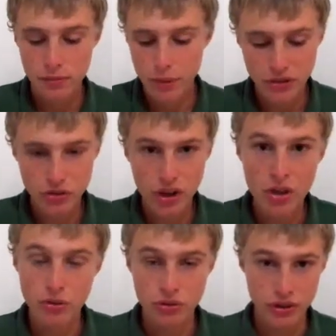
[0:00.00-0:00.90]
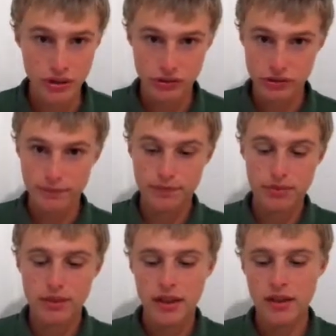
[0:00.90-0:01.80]
But there's other things.
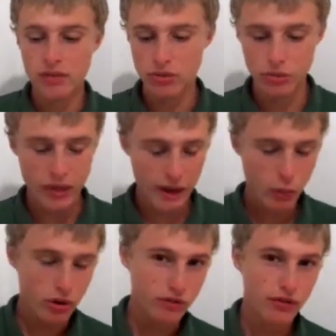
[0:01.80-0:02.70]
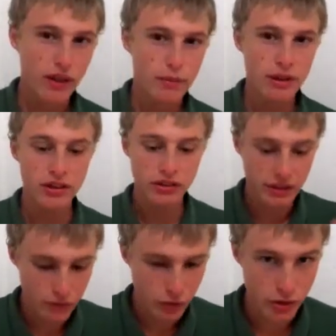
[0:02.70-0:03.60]
And like one of them is
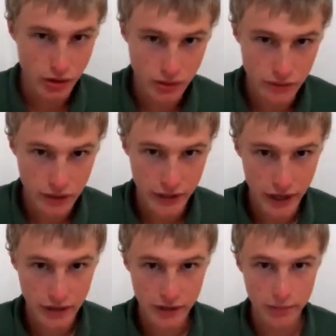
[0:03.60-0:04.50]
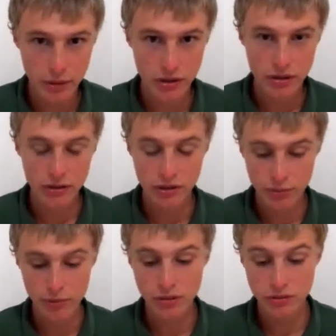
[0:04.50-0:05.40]
if you're going to live in a gated
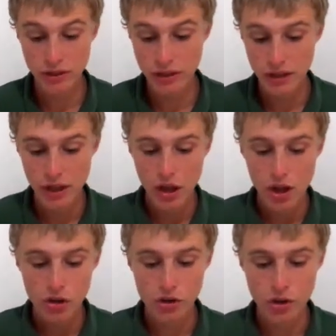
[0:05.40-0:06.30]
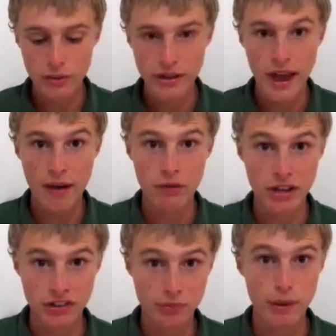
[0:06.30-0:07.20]
community, you're going to have an
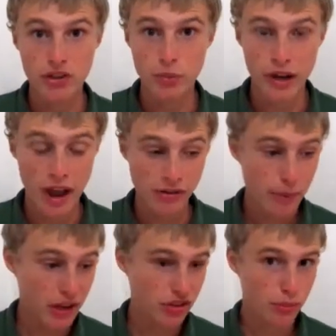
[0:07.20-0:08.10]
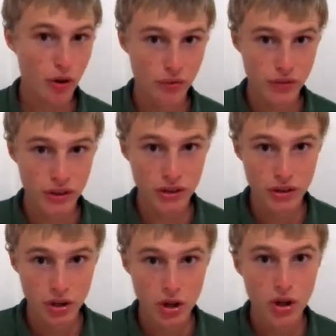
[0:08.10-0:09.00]
expense where you have to pay a small fee